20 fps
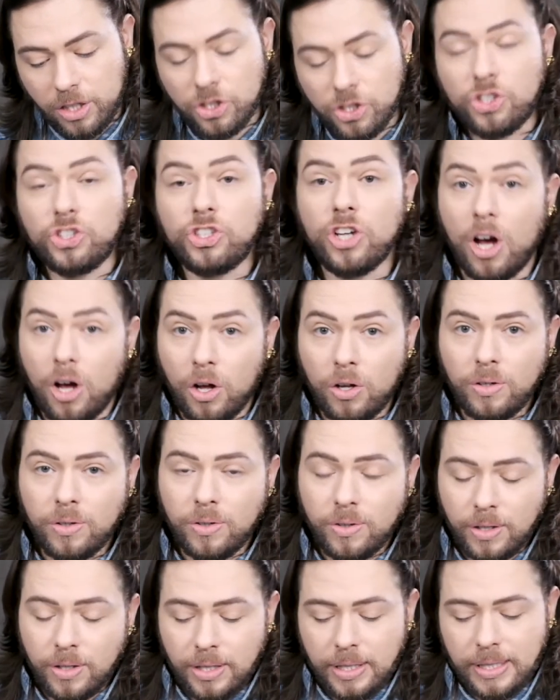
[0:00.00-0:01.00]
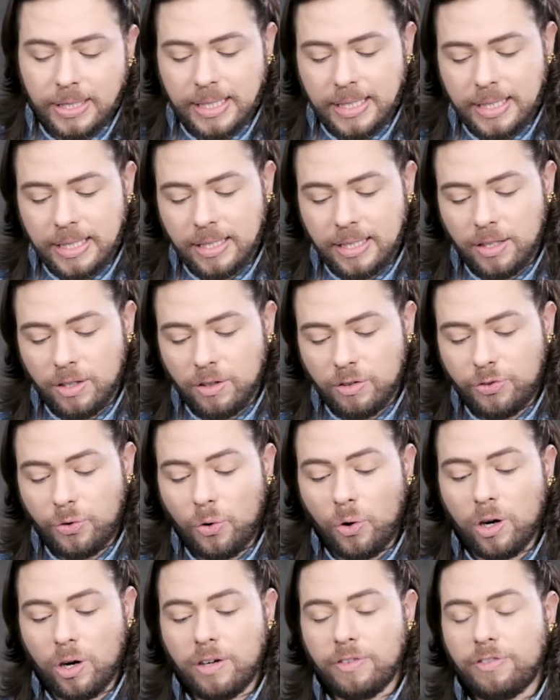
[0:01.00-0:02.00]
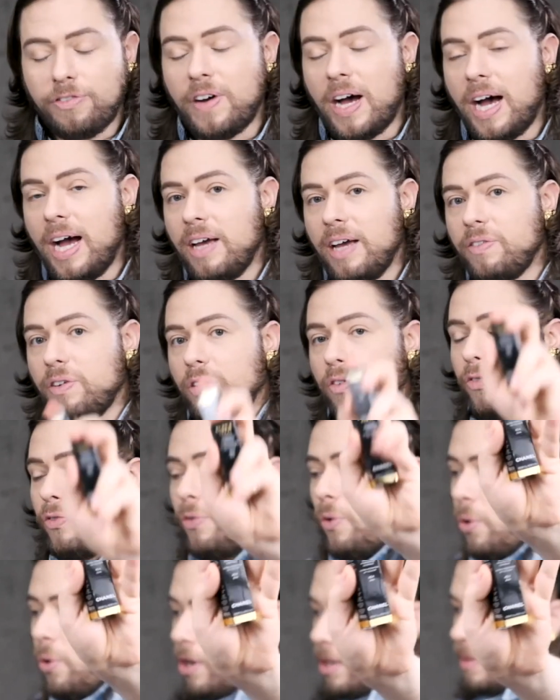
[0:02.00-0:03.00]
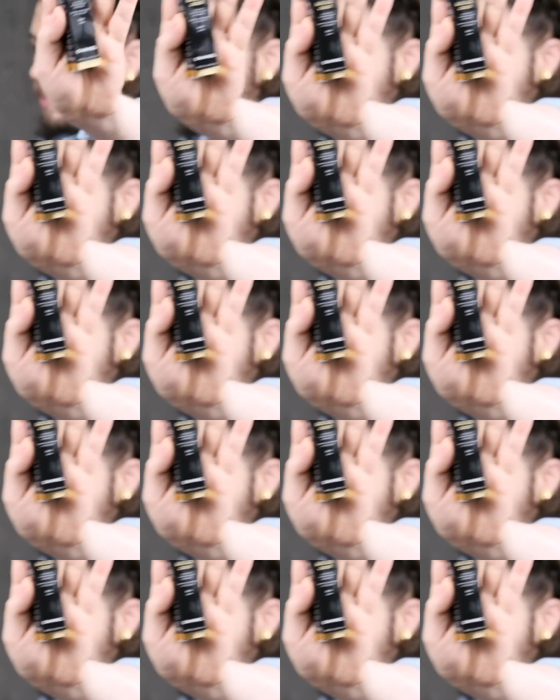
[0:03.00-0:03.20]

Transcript: Jean 454.